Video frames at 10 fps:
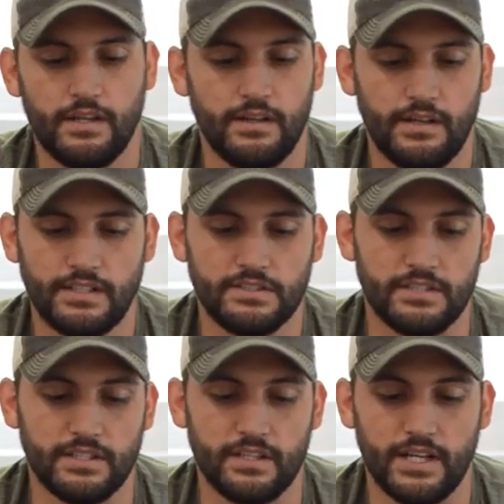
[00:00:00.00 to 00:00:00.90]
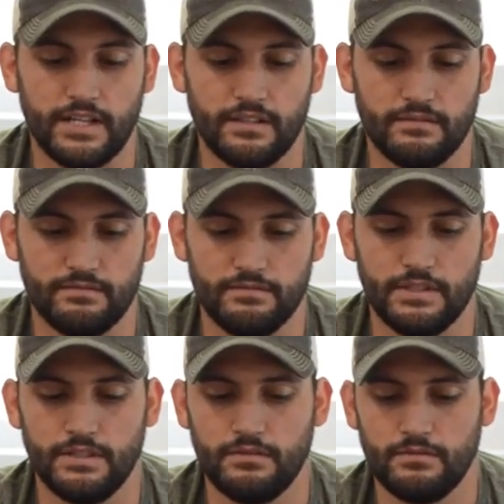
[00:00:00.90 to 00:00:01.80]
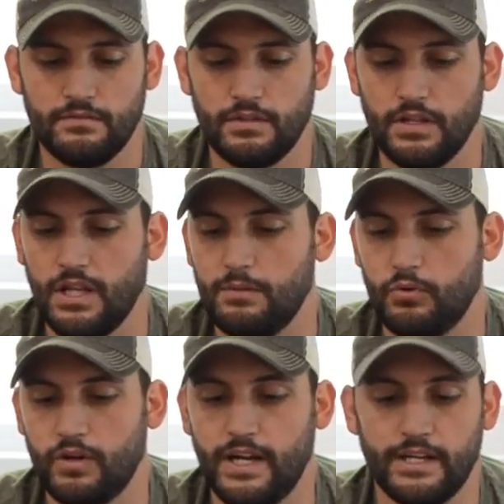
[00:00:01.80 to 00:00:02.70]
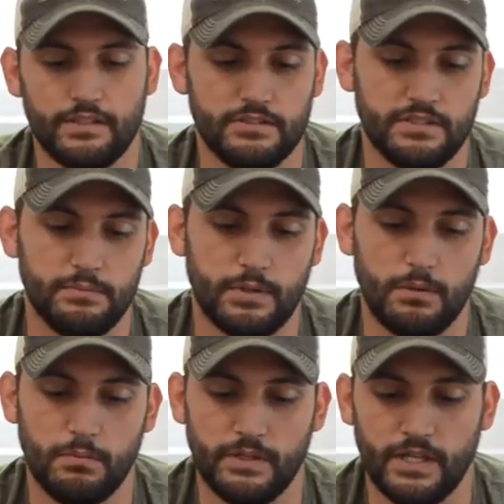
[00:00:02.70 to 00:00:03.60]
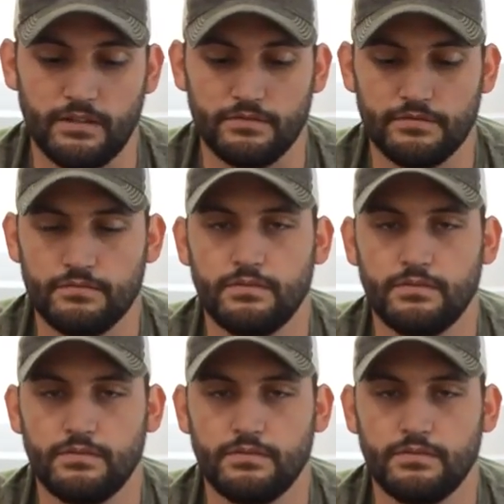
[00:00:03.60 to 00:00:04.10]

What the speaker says: I just think that I can get a lot more accuracy probably out of